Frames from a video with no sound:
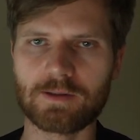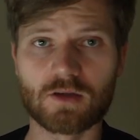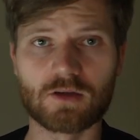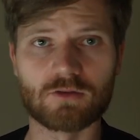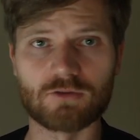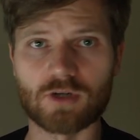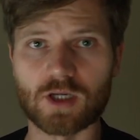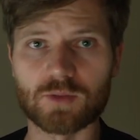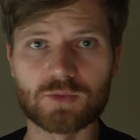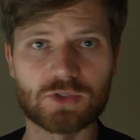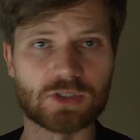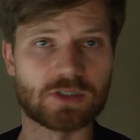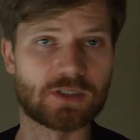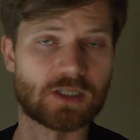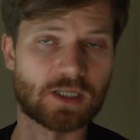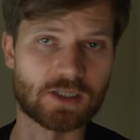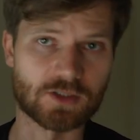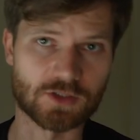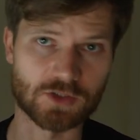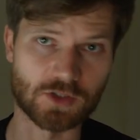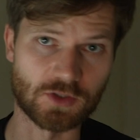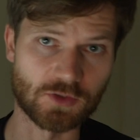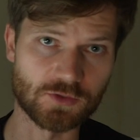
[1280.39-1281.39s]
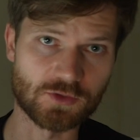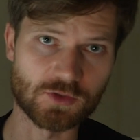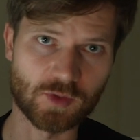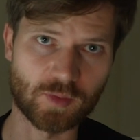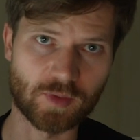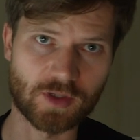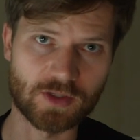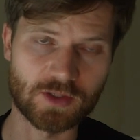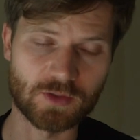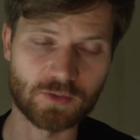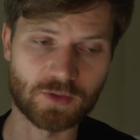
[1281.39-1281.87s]
Corruption that is also,
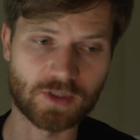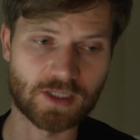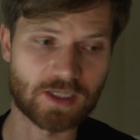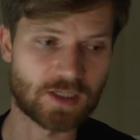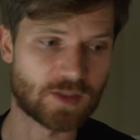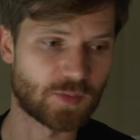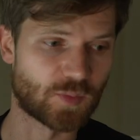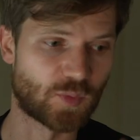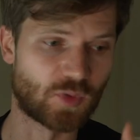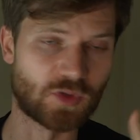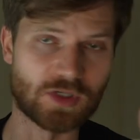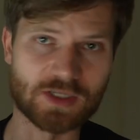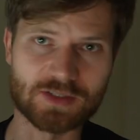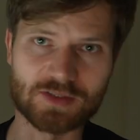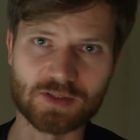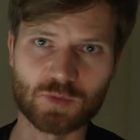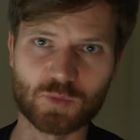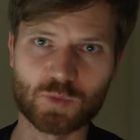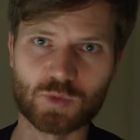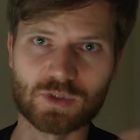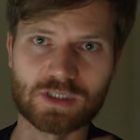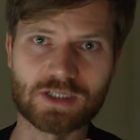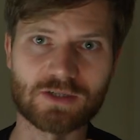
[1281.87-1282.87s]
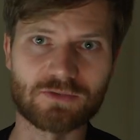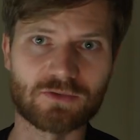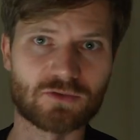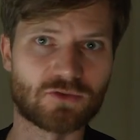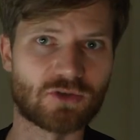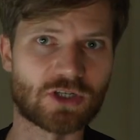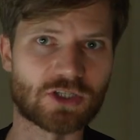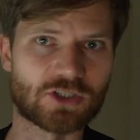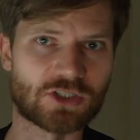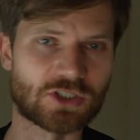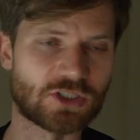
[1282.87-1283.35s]
by the way, present wherever
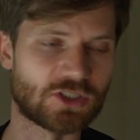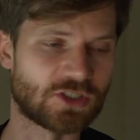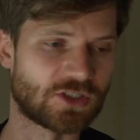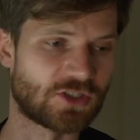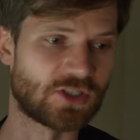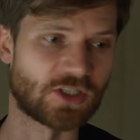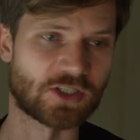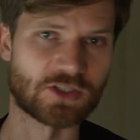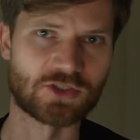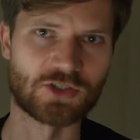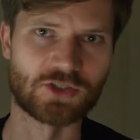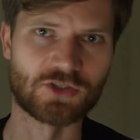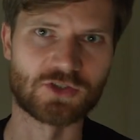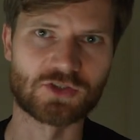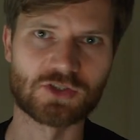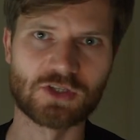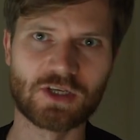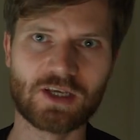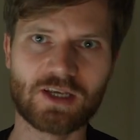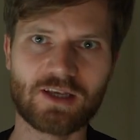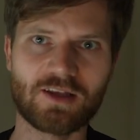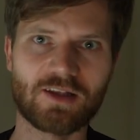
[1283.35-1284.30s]
Russia touches,